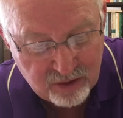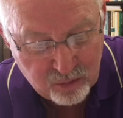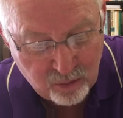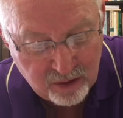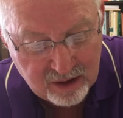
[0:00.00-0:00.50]

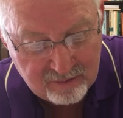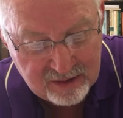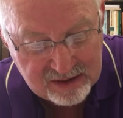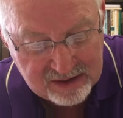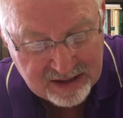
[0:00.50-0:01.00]
verse 1 of
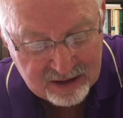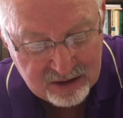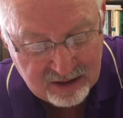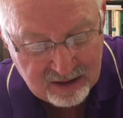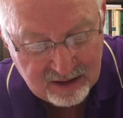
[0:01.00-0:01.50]
this
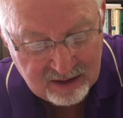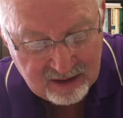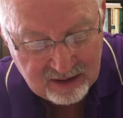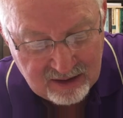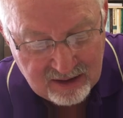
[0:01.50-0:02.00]
section
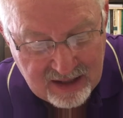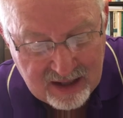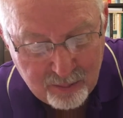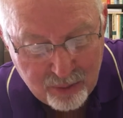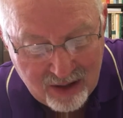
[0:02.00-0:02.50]

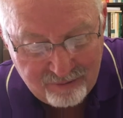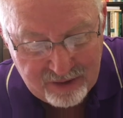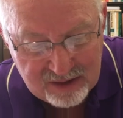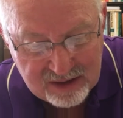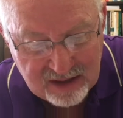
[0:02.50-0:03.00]
that
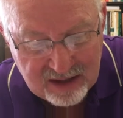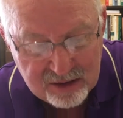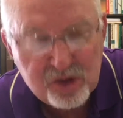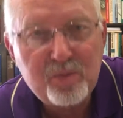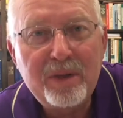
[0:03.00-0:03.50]
prophets
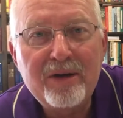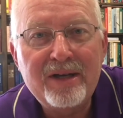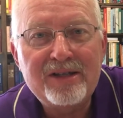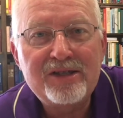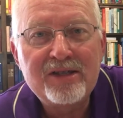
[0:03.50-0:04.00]
and
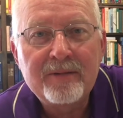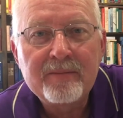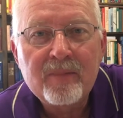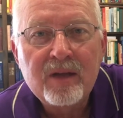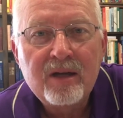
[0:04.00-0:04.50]
spirits
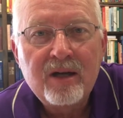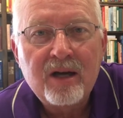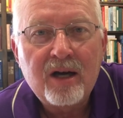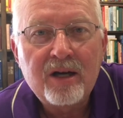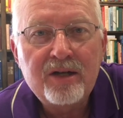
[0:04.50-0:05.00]

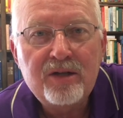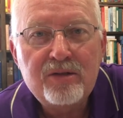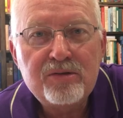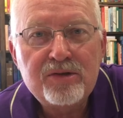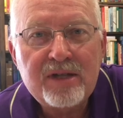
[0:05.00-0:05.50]
are
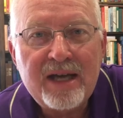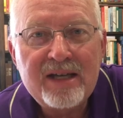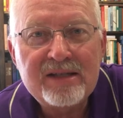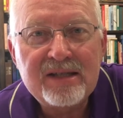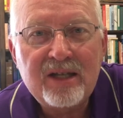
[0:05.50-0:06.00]
used
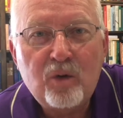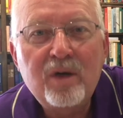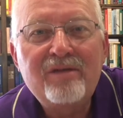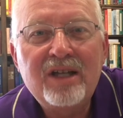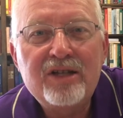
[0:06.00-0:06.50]
as
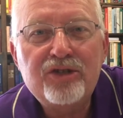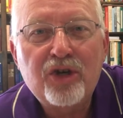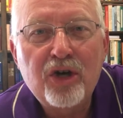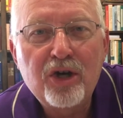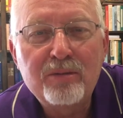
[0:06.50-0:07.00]
equivalent
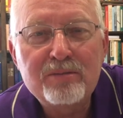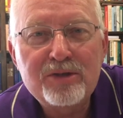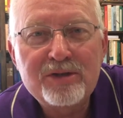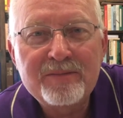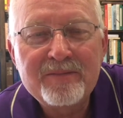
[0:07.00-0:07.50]

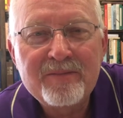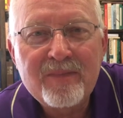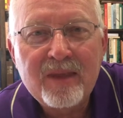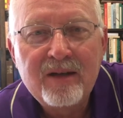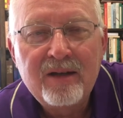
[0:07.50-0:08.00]
terms.
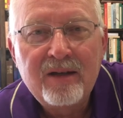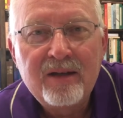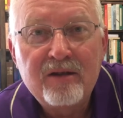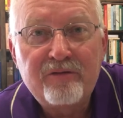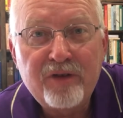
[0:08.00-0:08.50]

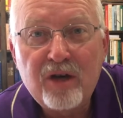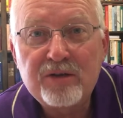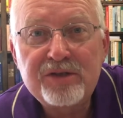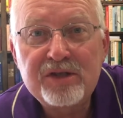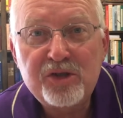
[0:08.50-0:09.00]
The
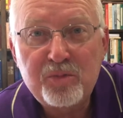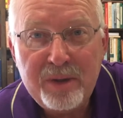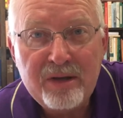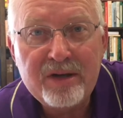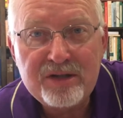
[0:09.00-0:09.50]
false
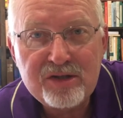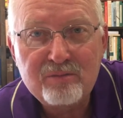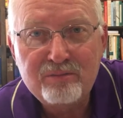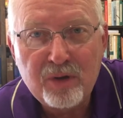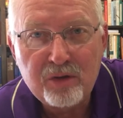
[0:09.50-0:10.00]
spirits
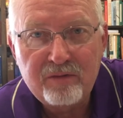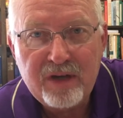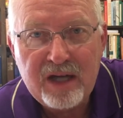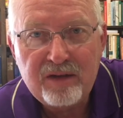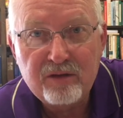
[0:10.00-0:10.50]

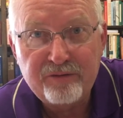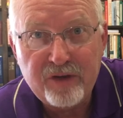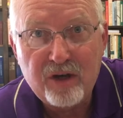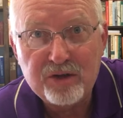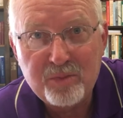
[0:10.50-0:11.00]
motivate the
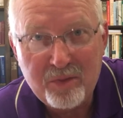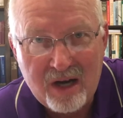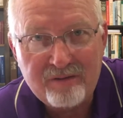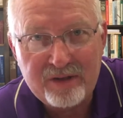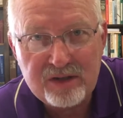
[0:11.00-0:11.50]
false
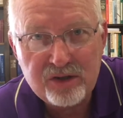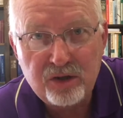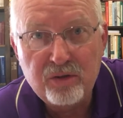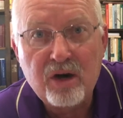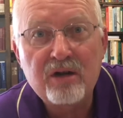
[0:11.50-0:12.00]
prophets,
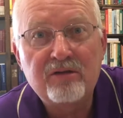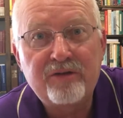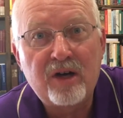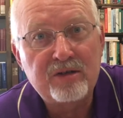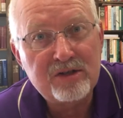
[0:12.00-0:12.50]
who are the
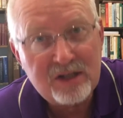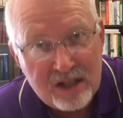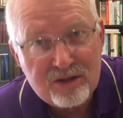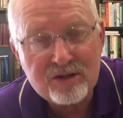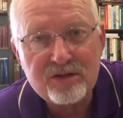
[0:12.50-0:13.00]
false
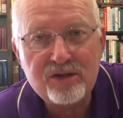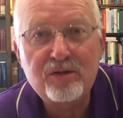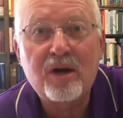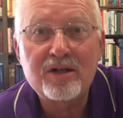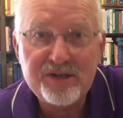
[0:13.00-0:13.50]
teachers
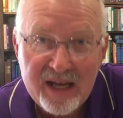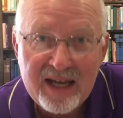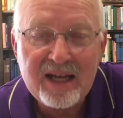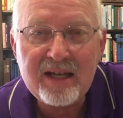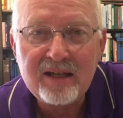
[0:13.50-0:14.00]
who are
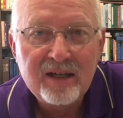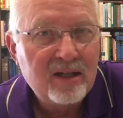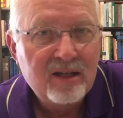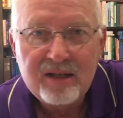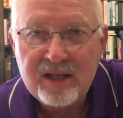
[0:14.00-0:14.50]
saying
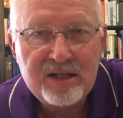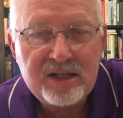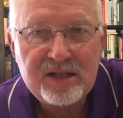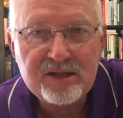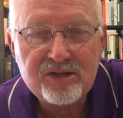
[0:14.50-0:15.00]
that
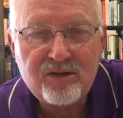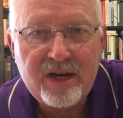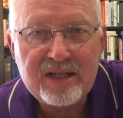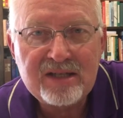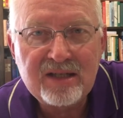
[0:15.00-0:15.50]
Jesus
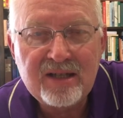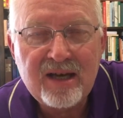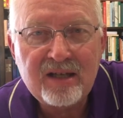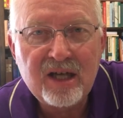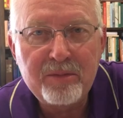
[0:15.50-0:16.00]
Christ did
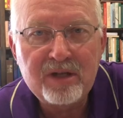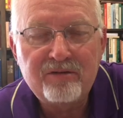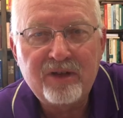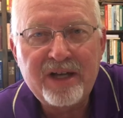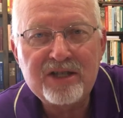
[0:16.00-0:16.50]
not come in the
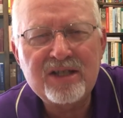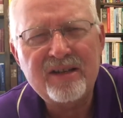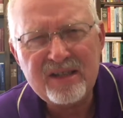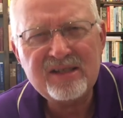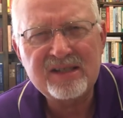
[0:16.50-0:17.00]
flesh. Now,
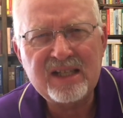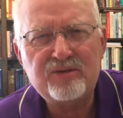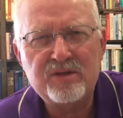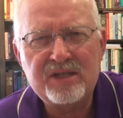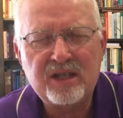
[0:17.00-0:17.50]
this is
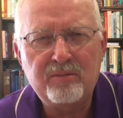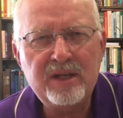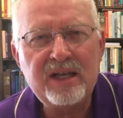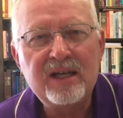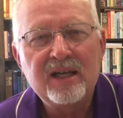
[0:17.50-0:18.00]
interesting to
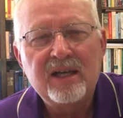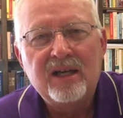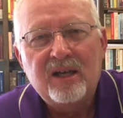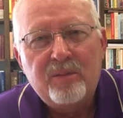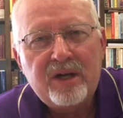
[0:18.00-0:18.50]
me
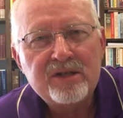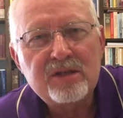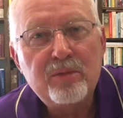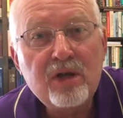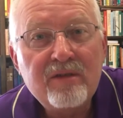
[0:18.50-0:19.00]
because
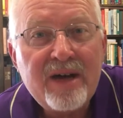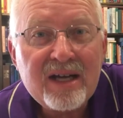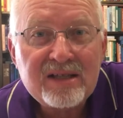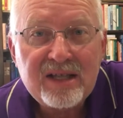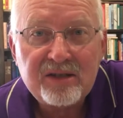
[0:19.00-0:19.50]
the book of
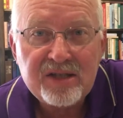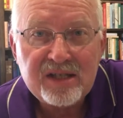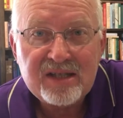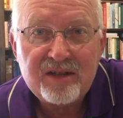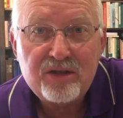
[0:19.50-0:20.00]
Acts tells
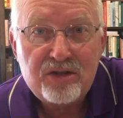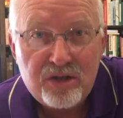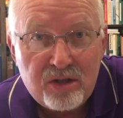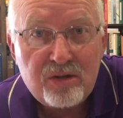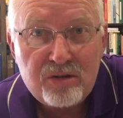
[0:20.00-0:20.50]
us that the
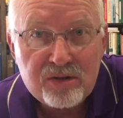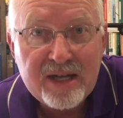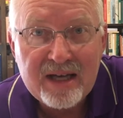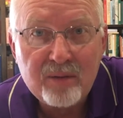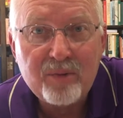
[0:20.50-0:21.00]
Jews
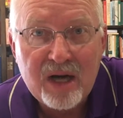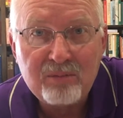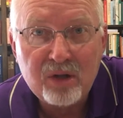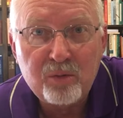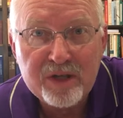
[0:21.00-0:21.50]
had a
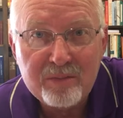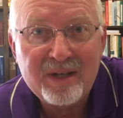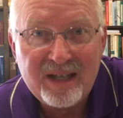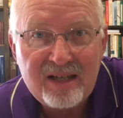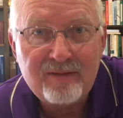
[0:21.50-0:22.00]
problem with
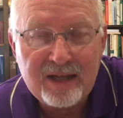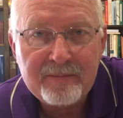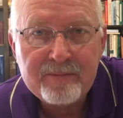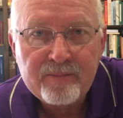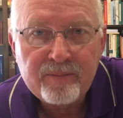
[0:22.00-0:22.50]
believing